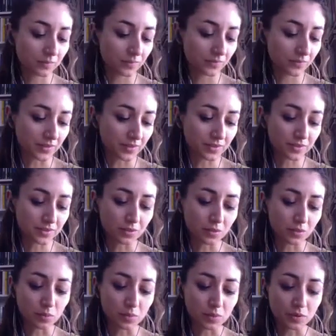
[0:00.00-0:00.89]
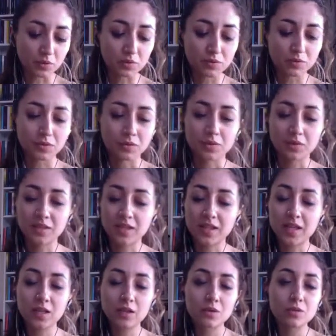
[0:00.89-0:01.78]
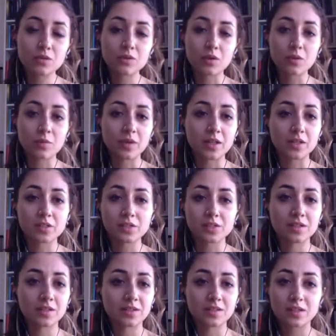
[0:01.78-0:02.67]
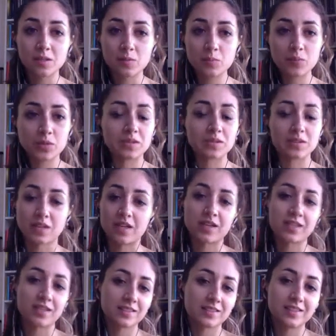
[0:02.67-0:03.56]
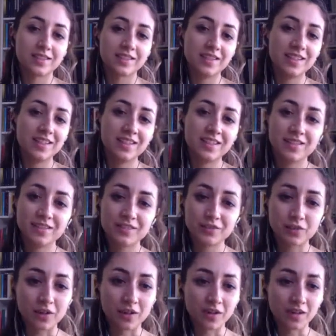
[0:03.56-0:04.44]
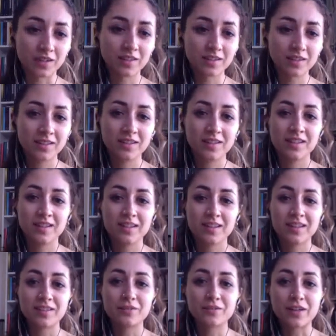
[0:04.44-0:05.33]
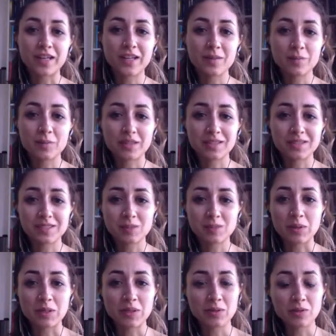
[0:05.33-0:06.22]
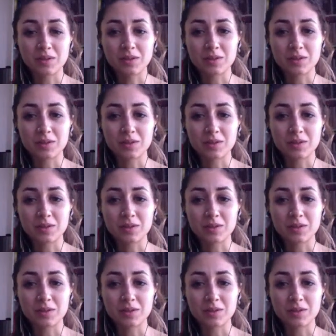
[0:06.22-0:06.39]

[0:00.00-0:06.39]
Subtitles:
that's so beautiful. Thank you so much. Deepest thanks for inviting me to speak with